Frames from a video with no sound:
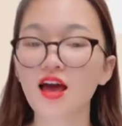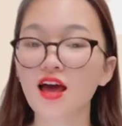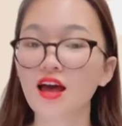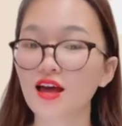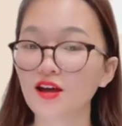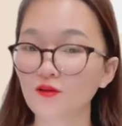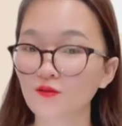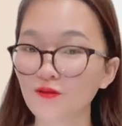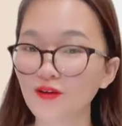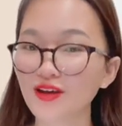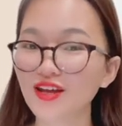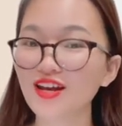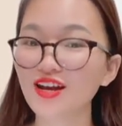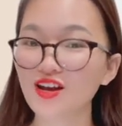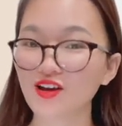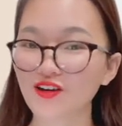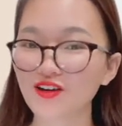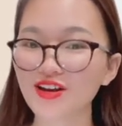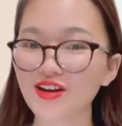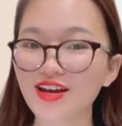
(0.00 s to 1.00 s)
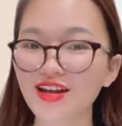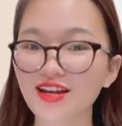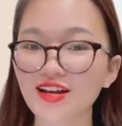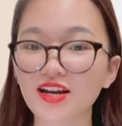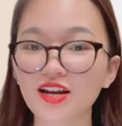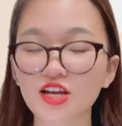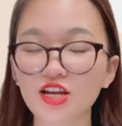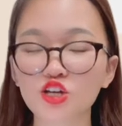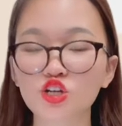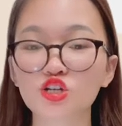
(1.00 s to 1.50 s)
we learn
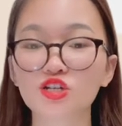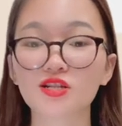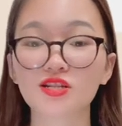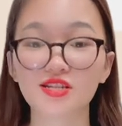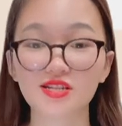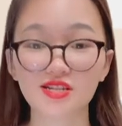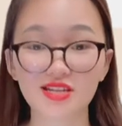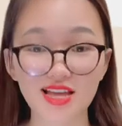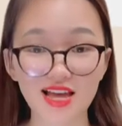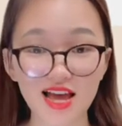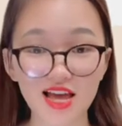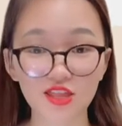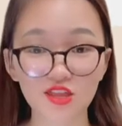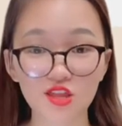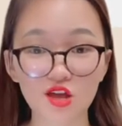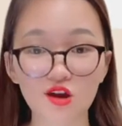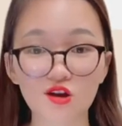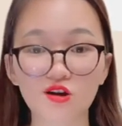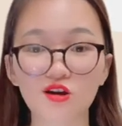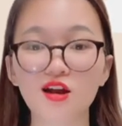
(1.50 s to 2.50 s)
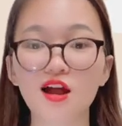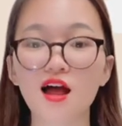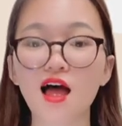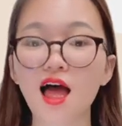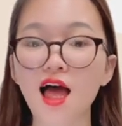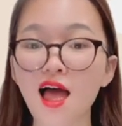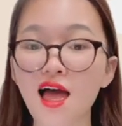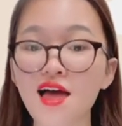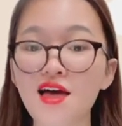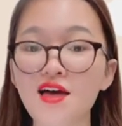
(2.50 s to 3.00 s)
English together
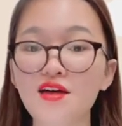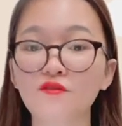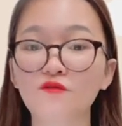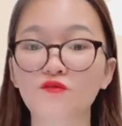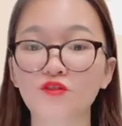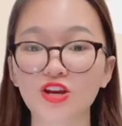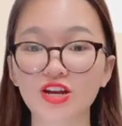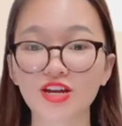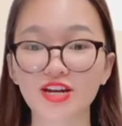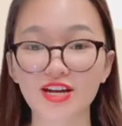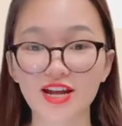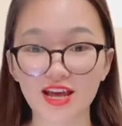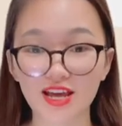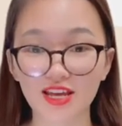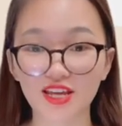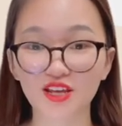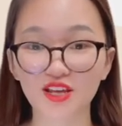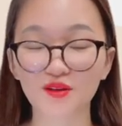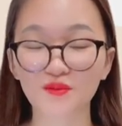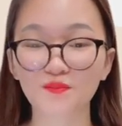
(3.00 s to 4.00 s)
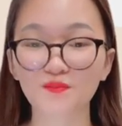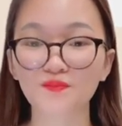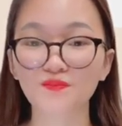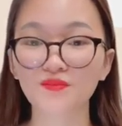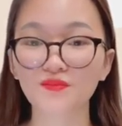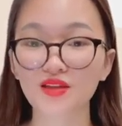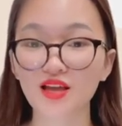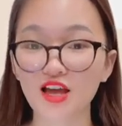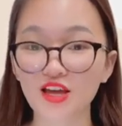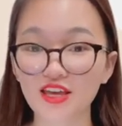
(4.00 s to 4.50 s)
every day
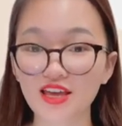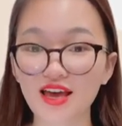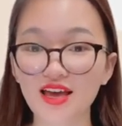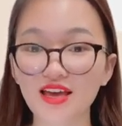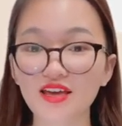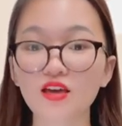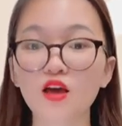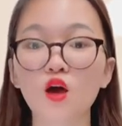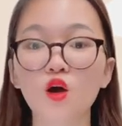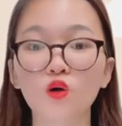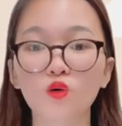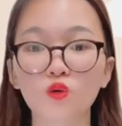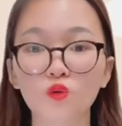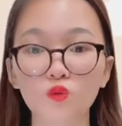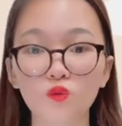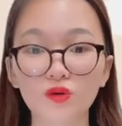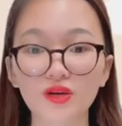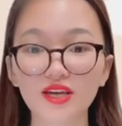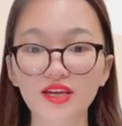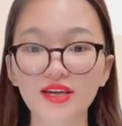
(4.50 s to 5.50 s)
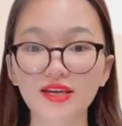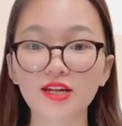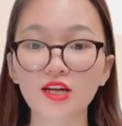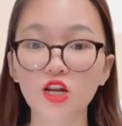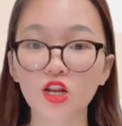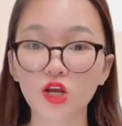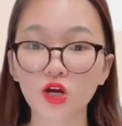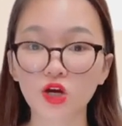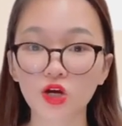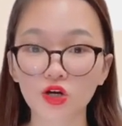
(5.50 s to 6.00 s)
okay we
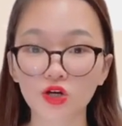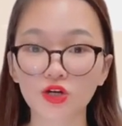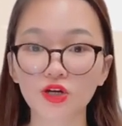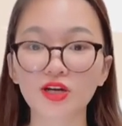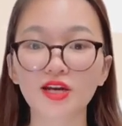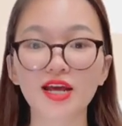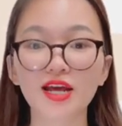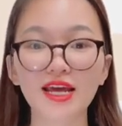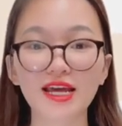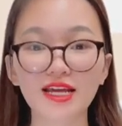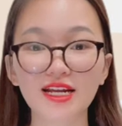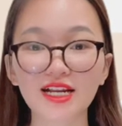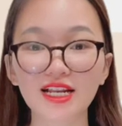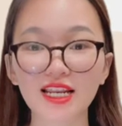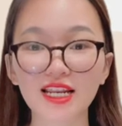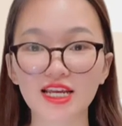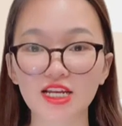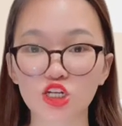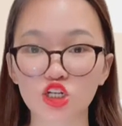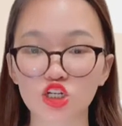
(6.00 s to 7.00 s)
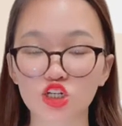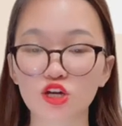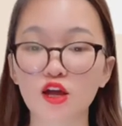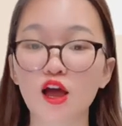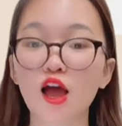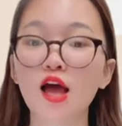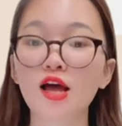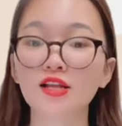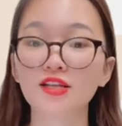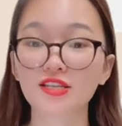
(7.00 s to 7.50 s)
learn English
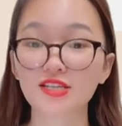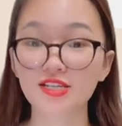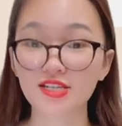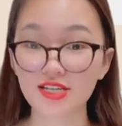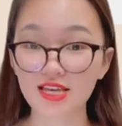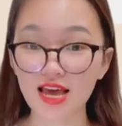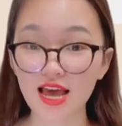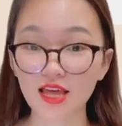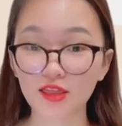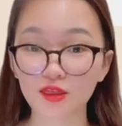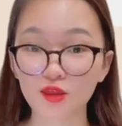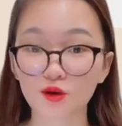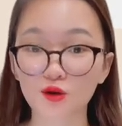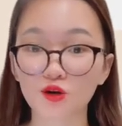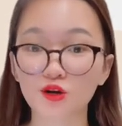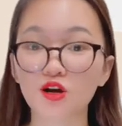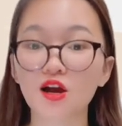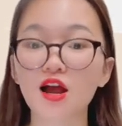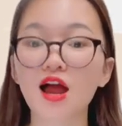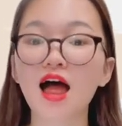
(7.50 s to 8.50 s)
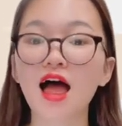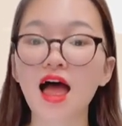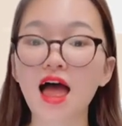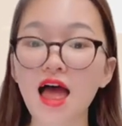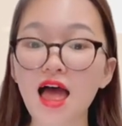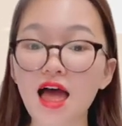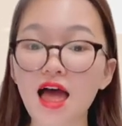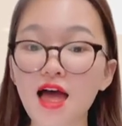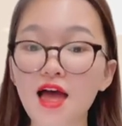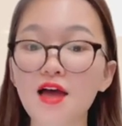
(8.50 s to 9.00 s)
together
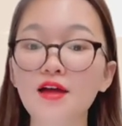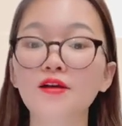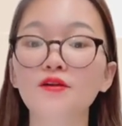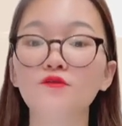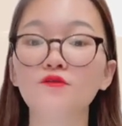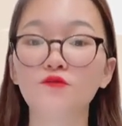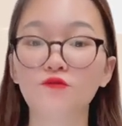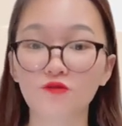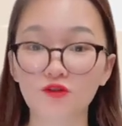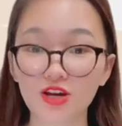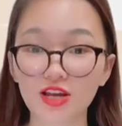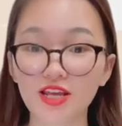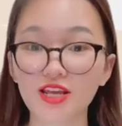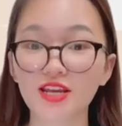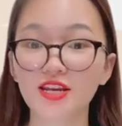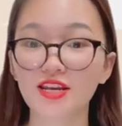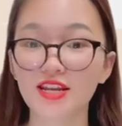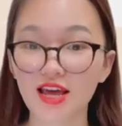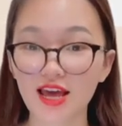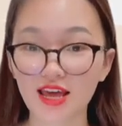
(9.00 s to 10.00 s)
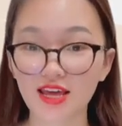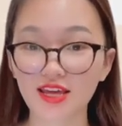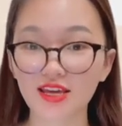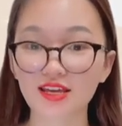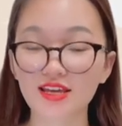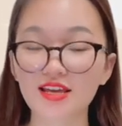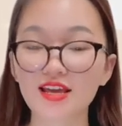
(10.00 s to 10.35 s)
every day.